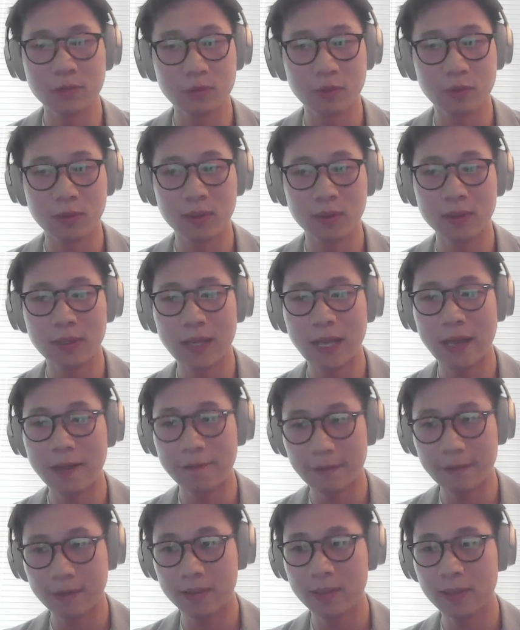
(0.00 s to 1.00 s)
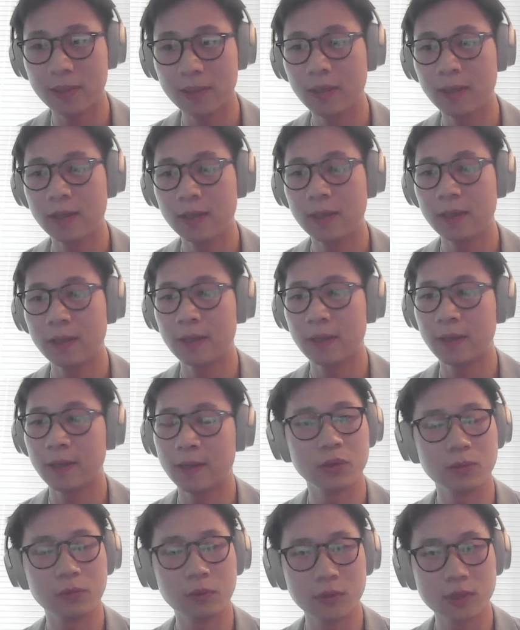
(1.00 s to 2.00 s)
network effect.
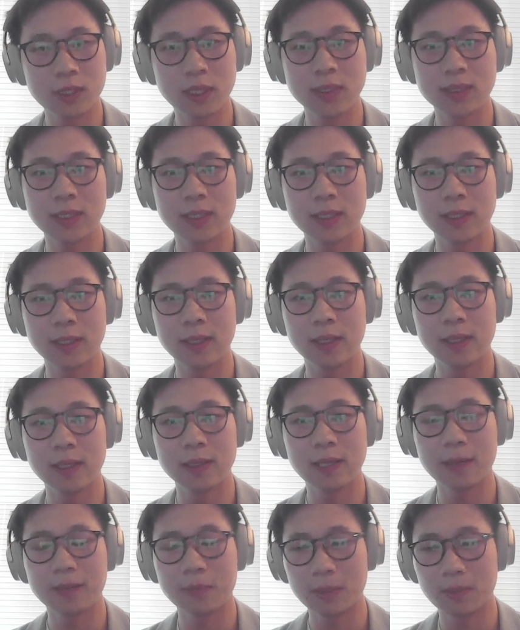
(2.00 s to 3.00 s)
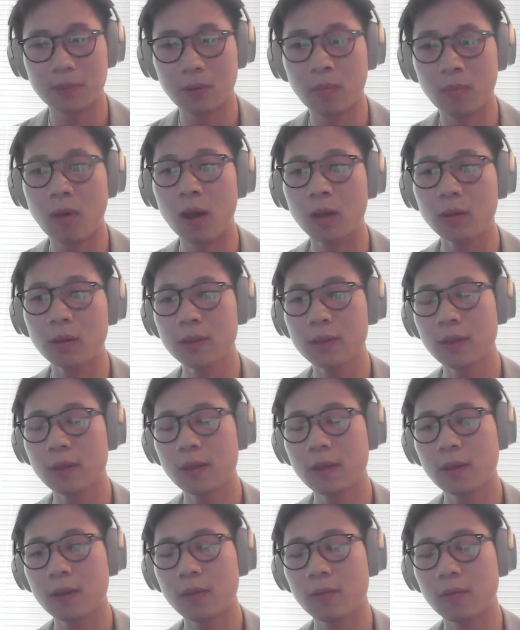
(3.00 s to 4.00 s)
We want to build something that people want.
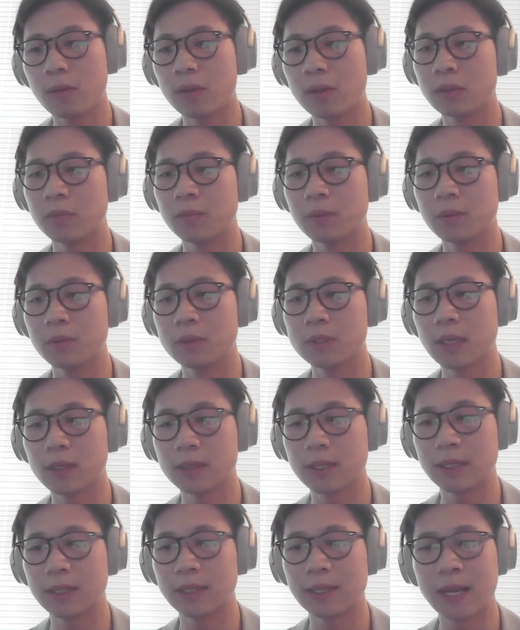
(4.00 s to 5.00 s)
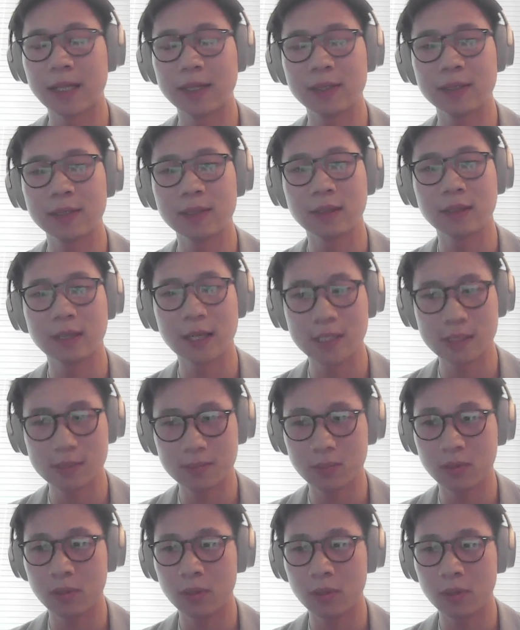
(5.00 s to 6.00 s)
We want to build something that the
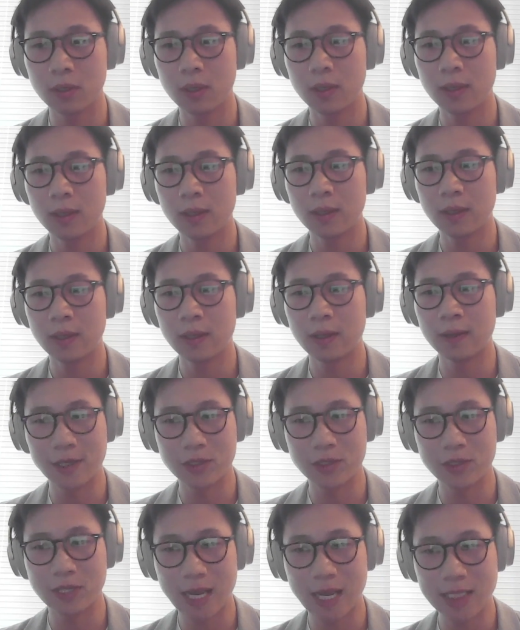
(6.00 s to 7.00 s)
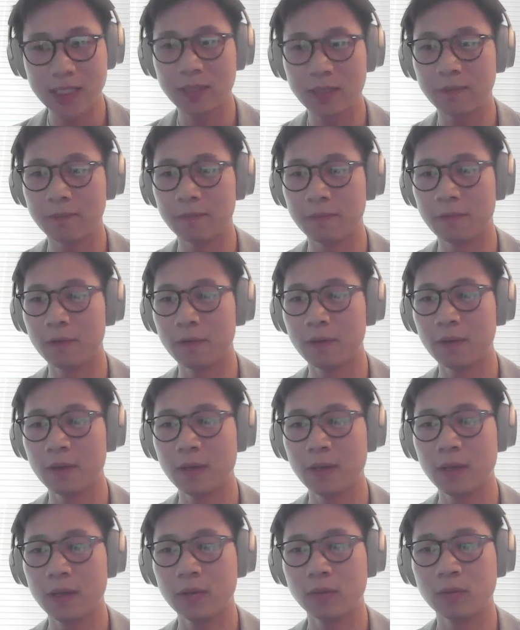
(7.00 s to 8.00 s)
customer, they actually asking
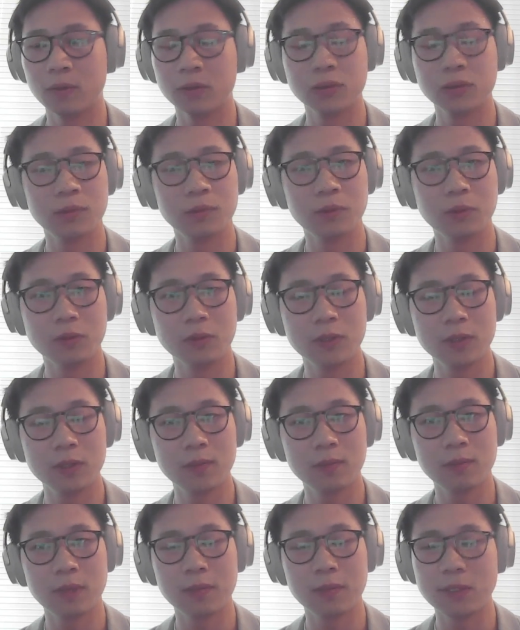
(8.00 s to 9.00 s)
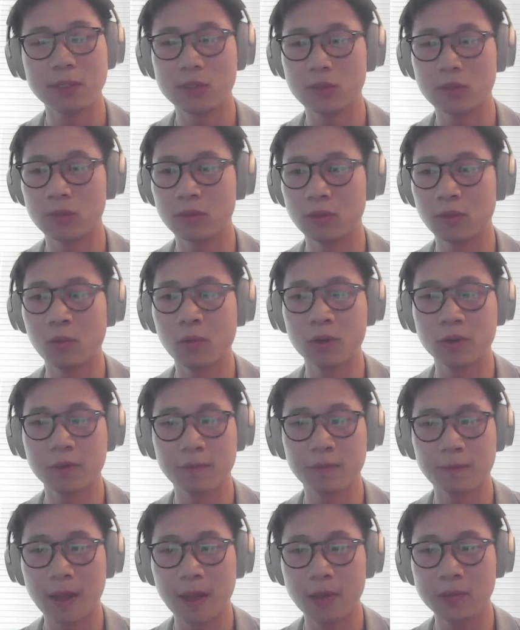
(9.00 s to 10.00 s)
for. We want to build maybe through the
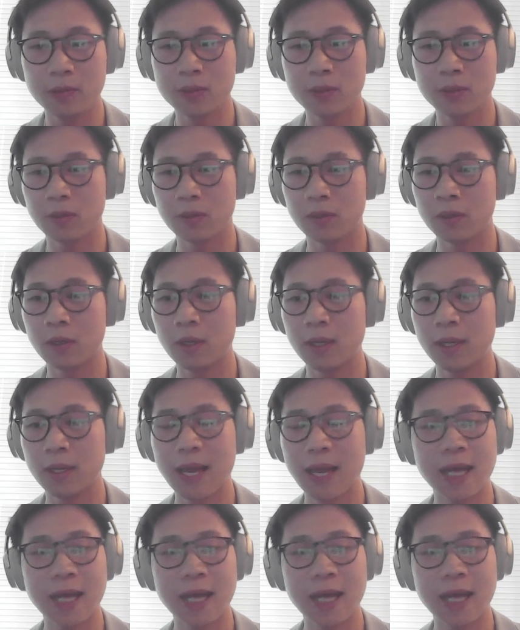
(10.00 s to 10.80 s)
word of mouth or